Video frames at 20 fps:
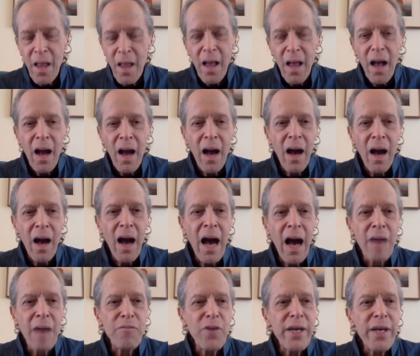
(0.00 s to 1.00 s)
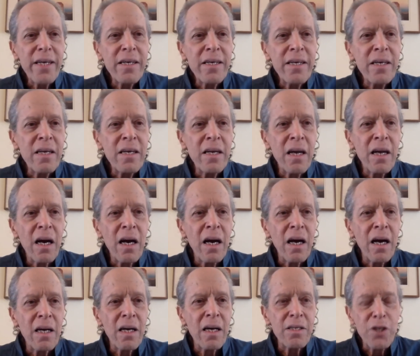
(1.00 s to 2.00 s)
I've written
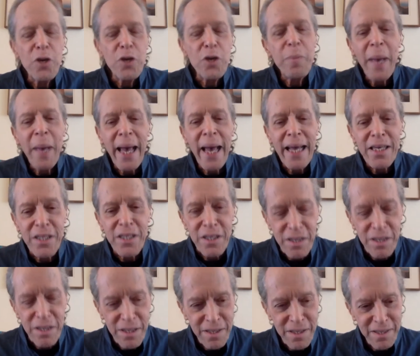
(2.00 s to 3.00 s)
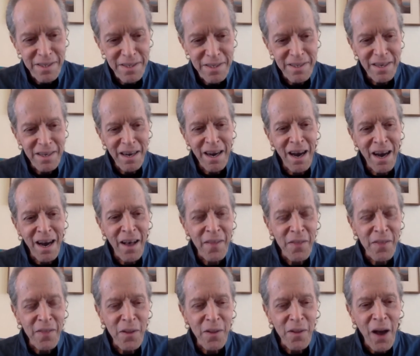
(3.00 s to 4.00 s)
2 pages
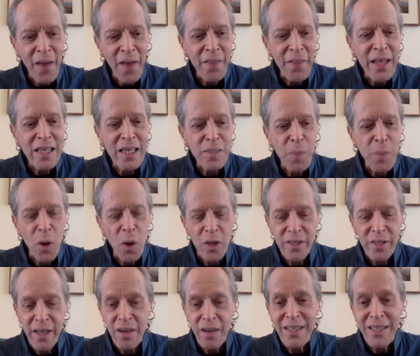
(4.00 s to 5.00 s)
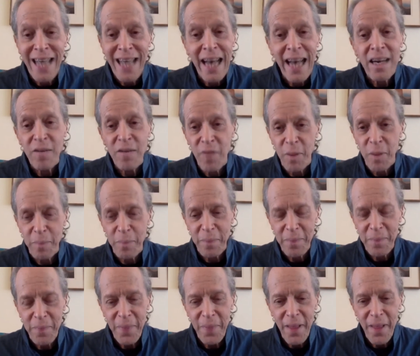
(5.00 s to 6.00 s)
on these books. There are 10 of them.
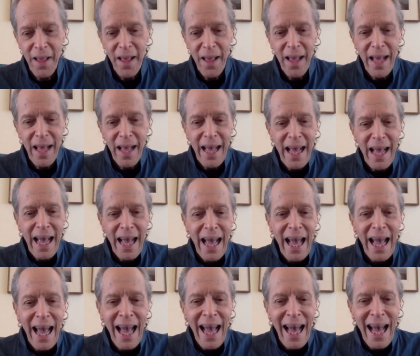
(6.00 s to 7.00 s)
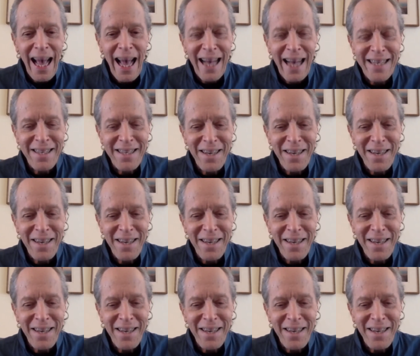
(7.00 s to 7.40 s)
And